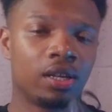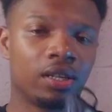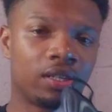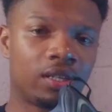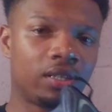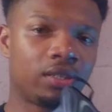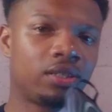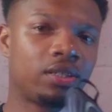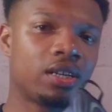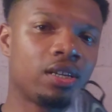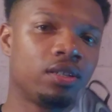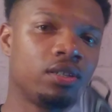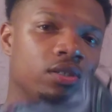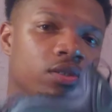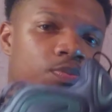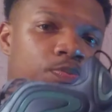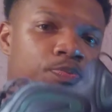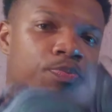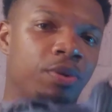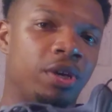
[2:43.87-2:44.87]
Let's take
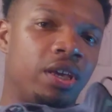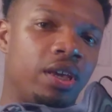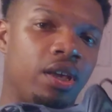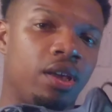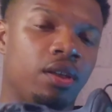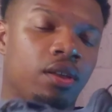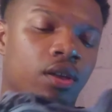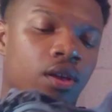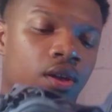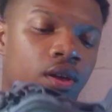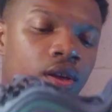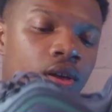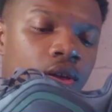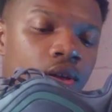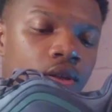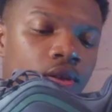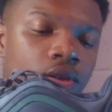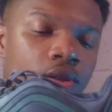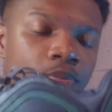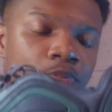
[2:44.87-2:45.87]

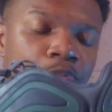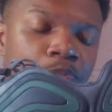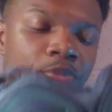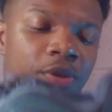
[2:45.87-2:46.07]
the